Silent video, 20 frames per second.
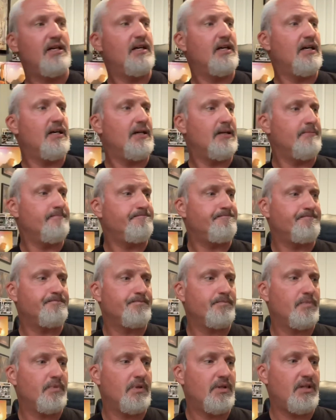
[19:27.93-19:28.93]
Um,
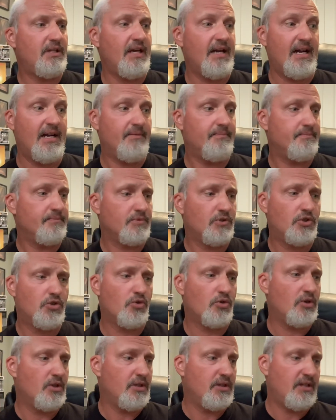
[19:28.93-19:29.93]
yeah,
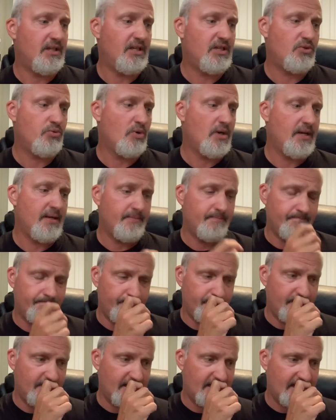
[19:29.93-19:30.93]
gr this one,
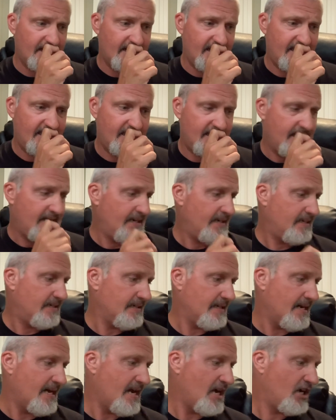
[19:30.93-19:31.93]
I think
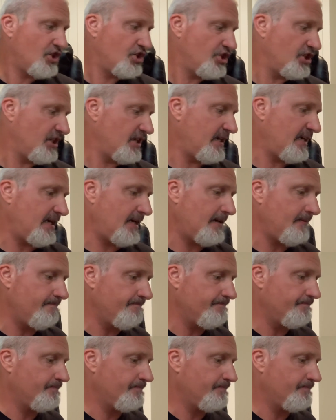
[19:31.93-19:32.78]
actually,